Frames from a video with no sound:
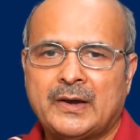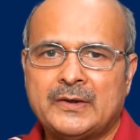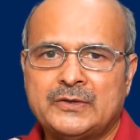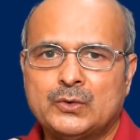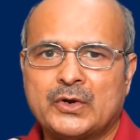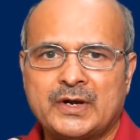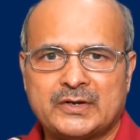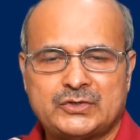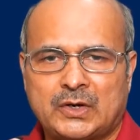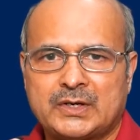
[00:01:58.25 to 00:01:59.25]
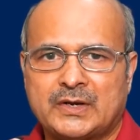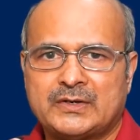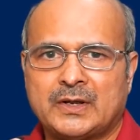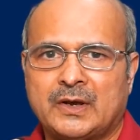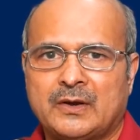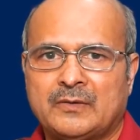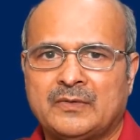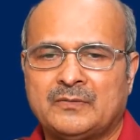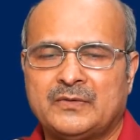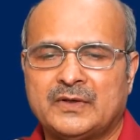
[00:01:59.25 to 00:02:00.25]
you create a shortcut uh,
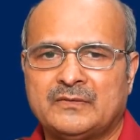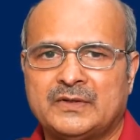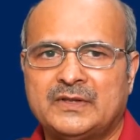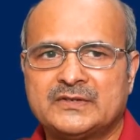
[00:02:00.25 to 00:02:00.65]
with